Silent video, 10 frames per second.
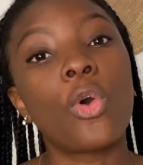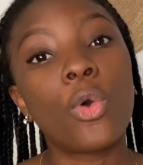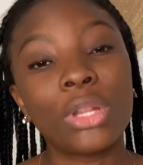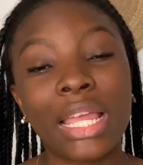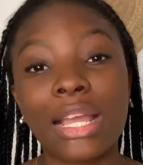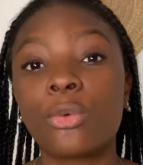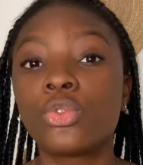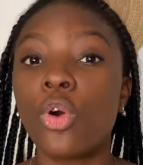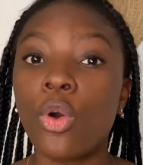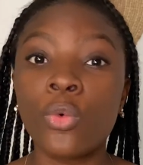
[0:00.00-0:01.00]
like I would
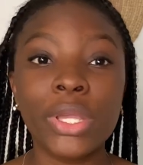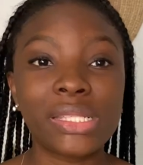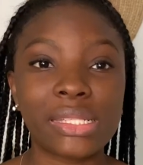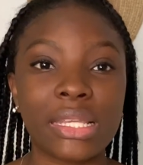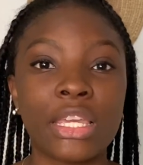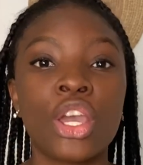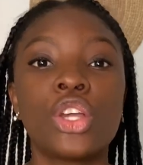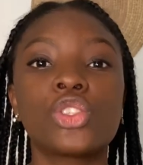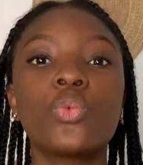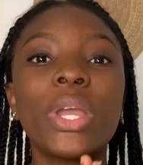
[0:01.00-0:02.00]
always say.
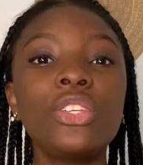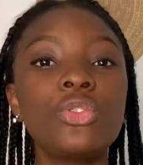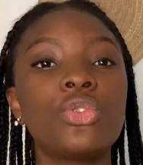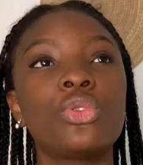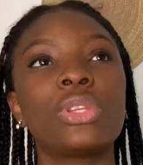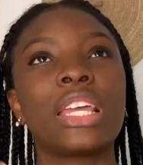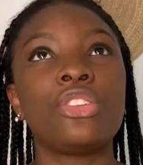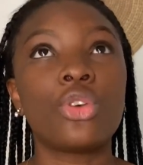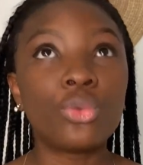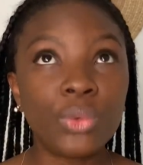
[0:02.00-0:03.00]
So when you know that
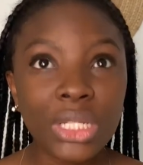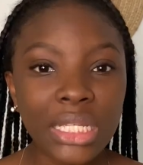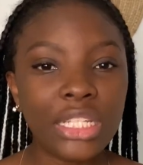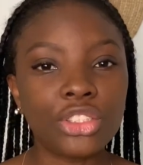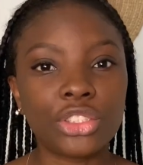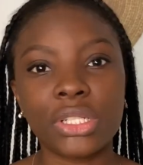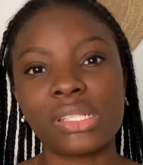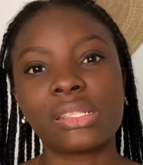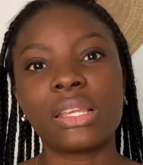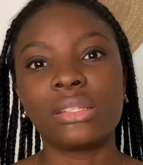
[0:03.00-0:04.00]
you're really
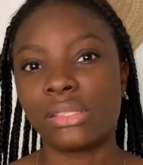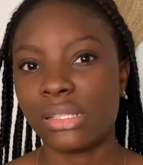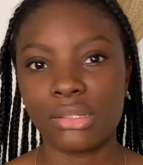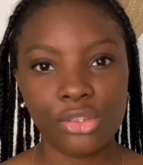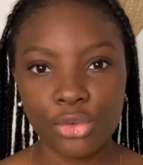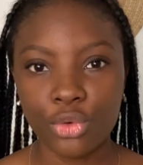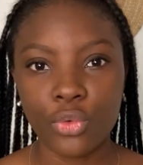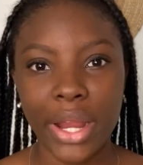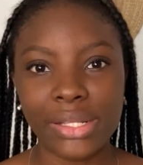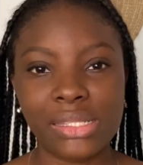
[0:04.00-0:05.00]
interested in technical
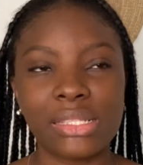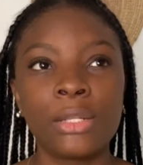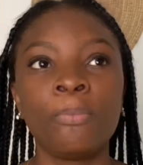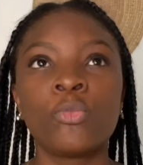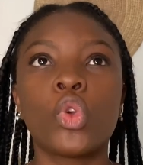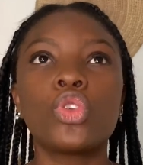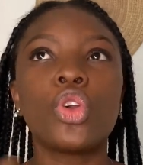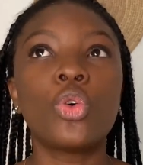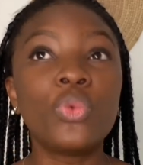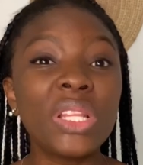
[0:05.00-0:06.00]
writing, or you're
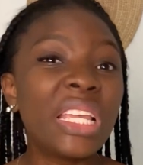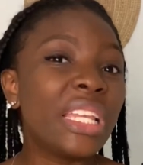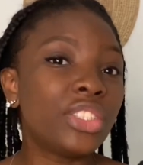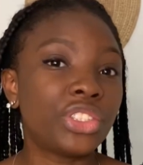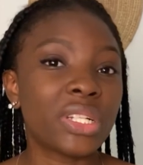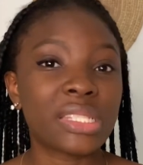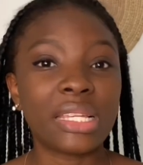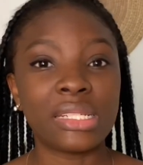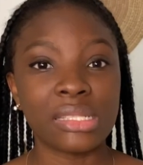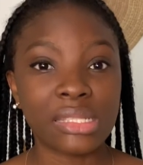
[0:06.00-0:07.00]
really interested
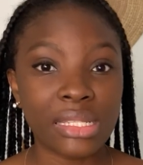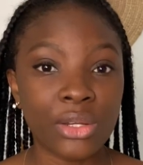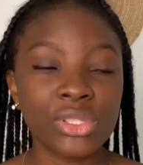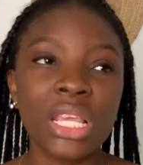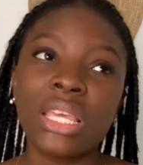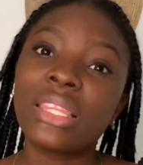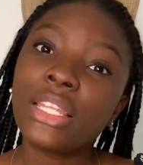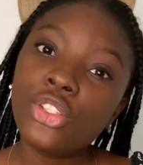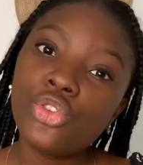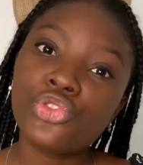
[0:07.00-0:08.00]
in sales, then
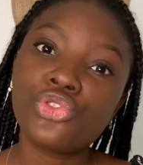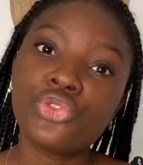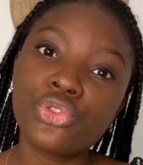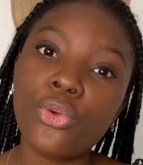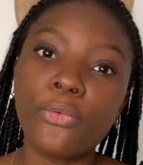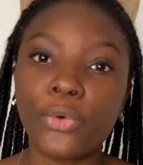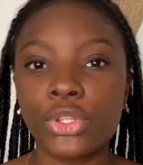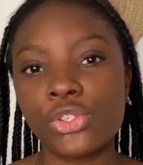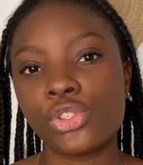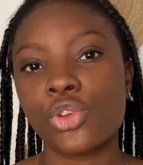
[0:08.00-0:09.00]
you should go for
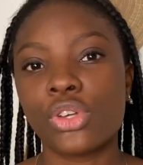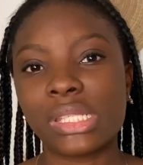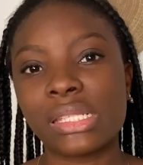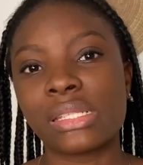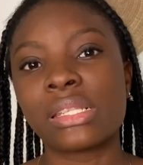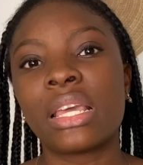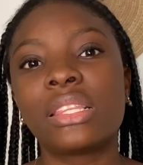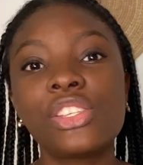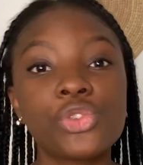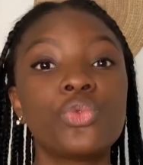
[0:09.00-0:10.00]
this course.
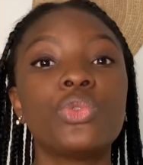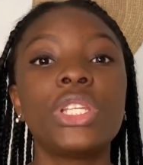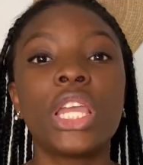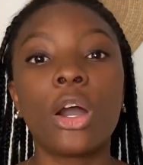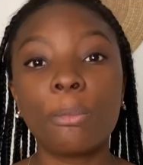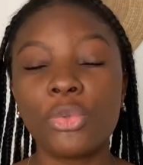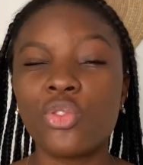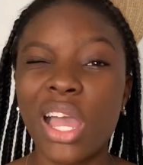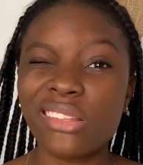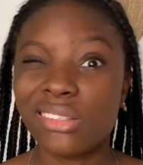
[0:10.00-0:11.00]
This will really help you
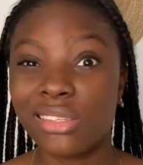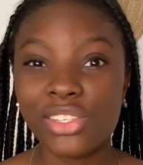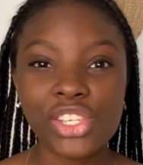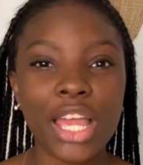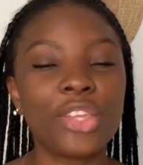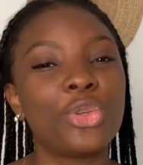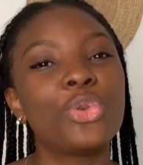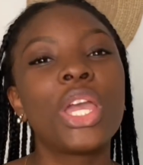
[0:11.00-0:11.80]
and ginger you